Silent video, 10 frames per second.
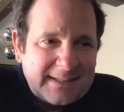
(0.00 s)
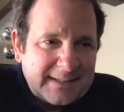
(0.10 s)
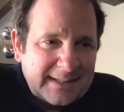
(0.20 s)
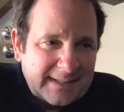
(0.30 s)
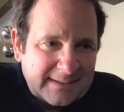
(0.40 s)

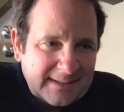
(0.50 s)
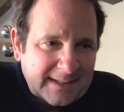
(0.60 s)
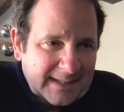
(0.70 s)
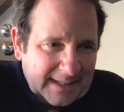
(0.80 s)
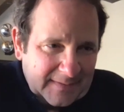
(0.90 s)
And then
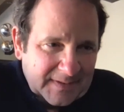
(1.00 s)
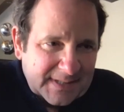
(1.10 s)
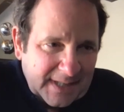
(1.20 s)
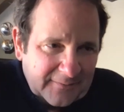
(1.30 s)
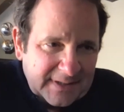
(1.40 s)
in the
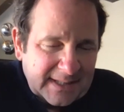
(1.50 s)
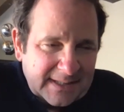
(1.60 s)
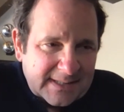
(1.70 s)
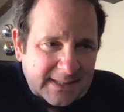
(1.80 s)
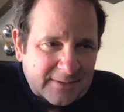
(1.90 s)

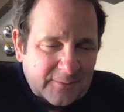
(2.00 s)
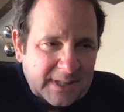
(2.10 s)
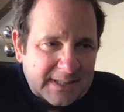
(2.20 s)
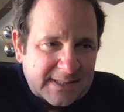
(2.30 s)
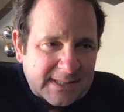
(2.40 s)
70s, it
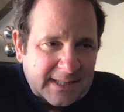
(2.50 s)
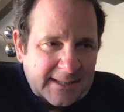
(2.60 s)
was